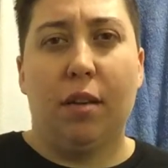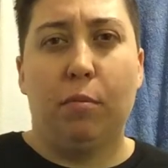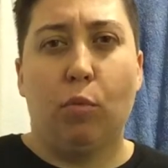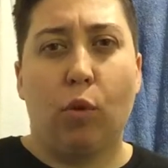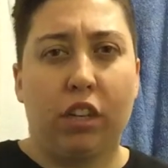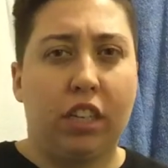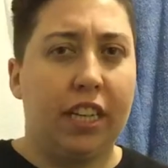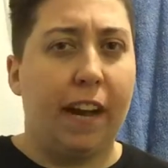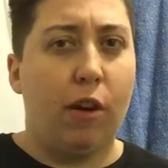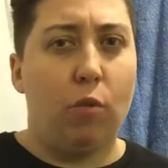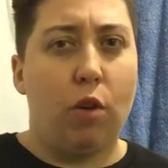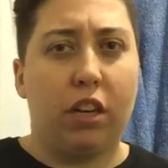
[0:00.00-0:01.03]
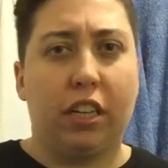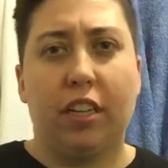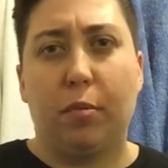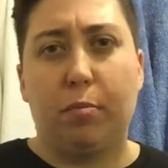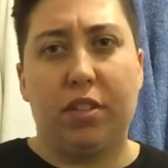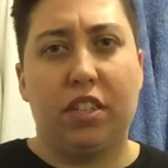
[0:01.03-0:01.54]
Working out, walking
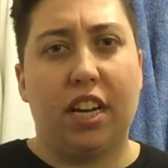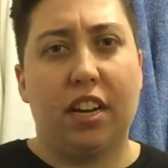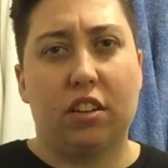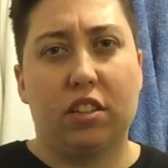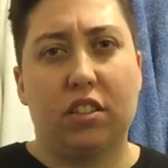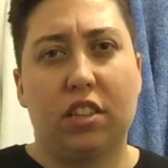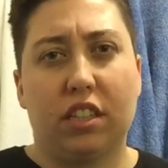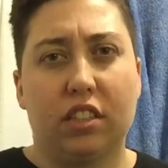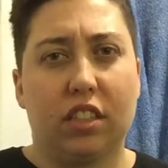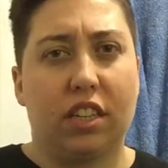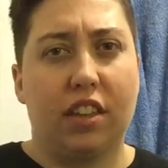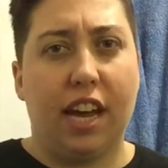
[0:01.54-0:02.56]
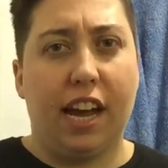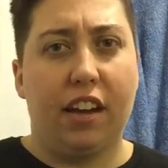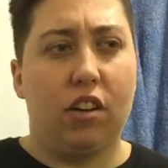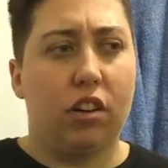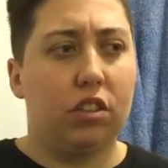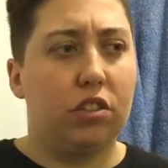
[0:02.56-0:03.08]
upstairs, things like that
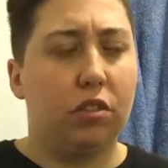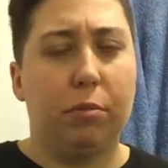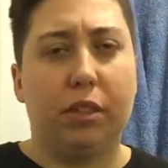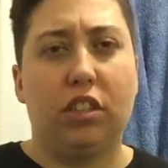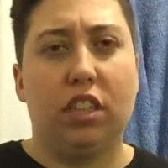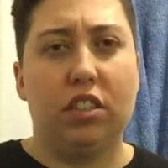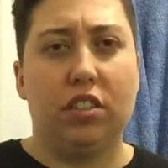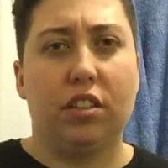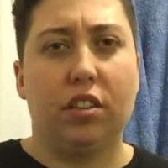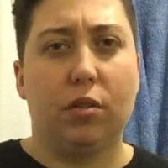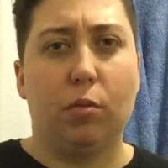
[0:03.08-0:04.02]
are so much easier